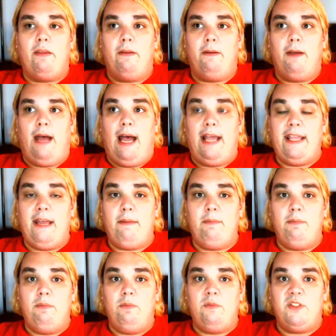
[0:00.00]
I
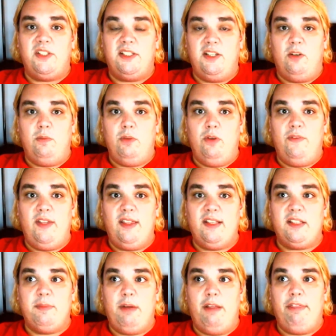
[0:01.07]
am still moving
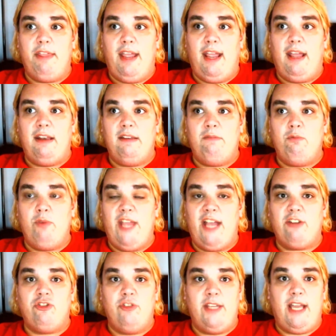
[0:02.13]
this month, and we
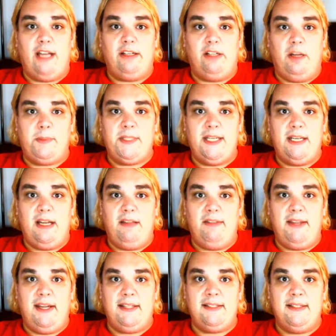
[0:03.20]
actually got an update on
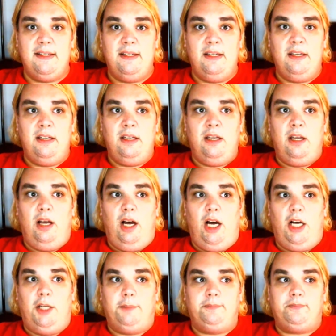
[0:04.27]
that.
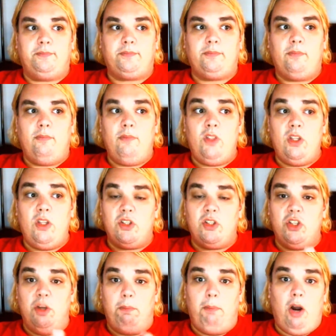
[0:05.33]
Um,
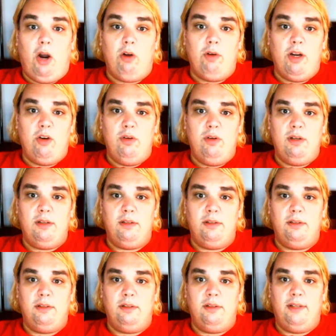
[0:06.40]
tomorrow
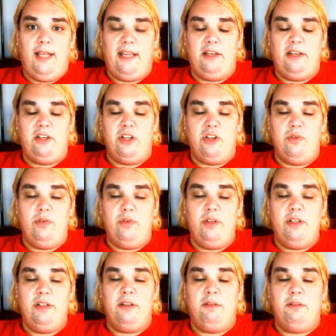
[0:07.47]
at noon,
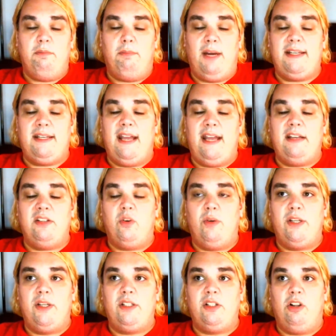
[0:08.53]
my dad is going
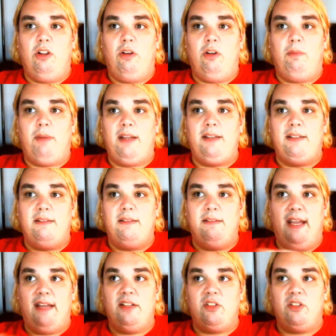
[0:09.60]
to cl- my
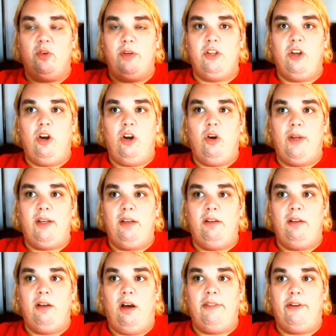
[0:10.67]
dad is going to go and
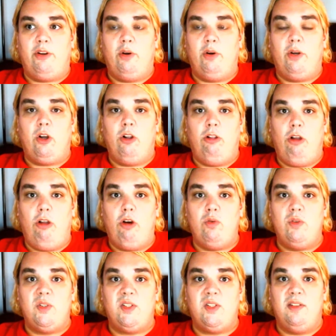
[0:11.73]
uh, they're going to
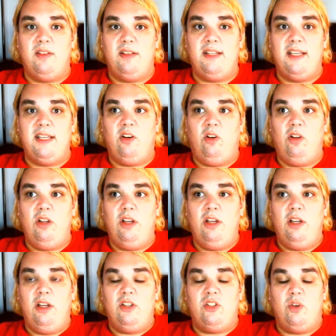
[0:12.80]
close the deal.
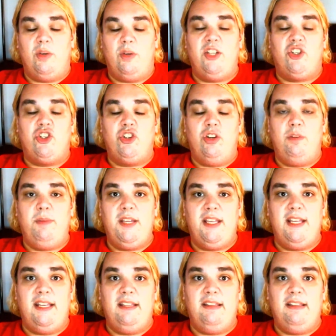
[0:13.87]
So he should be
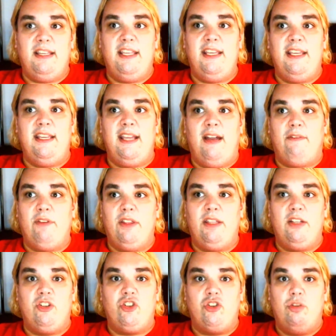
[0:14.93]
getting the key. Everything
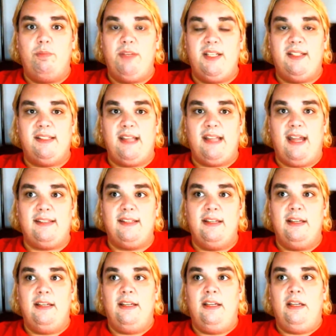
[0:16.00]
should be set.
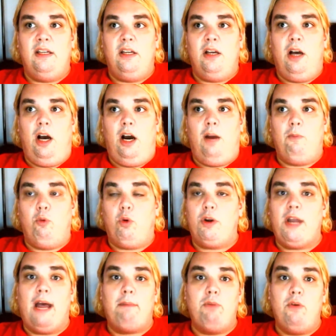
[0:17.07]
Um, we're
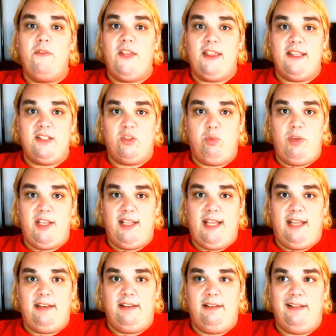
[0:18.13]
not moving this
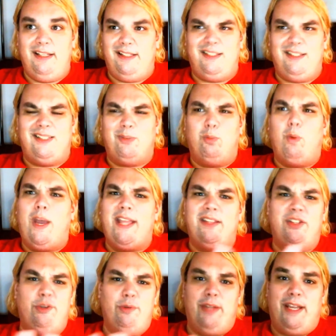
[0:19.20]
weekend. It's it's way
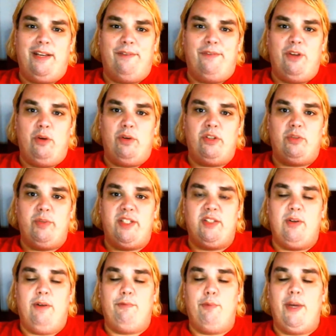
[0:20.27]
too late of notice. We still
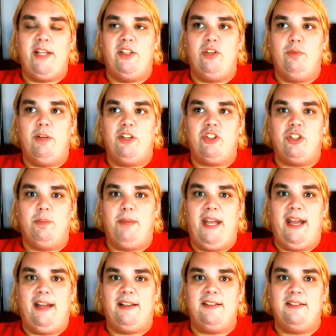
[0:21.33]
have way too much to
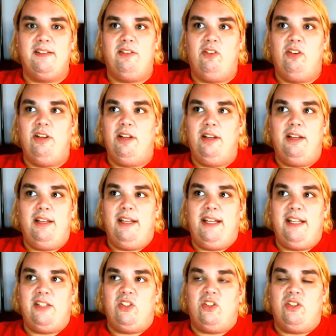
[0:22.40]
pack. Still,
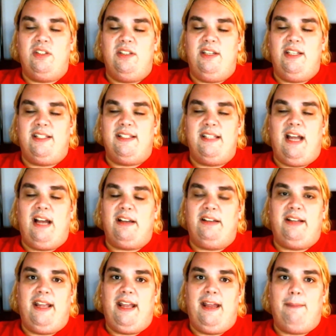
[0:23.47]
it's it's not going to
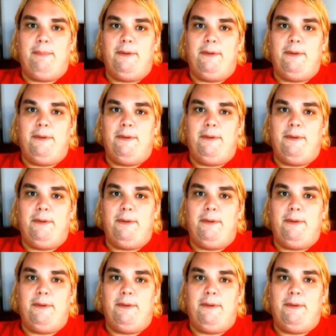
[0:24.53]
happen.